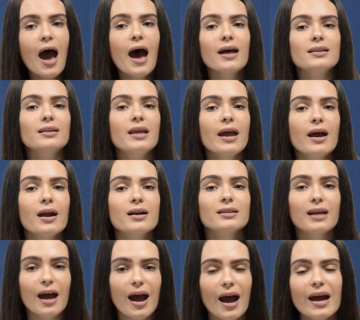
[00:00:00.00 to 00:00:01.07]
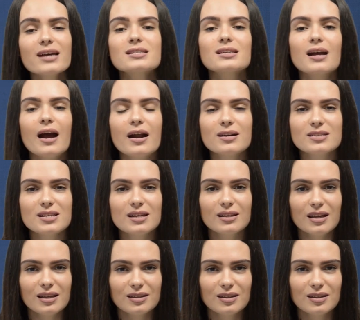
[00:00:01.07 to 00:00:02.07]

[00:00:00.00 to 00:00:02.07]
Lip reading: and they are the highest cards in it.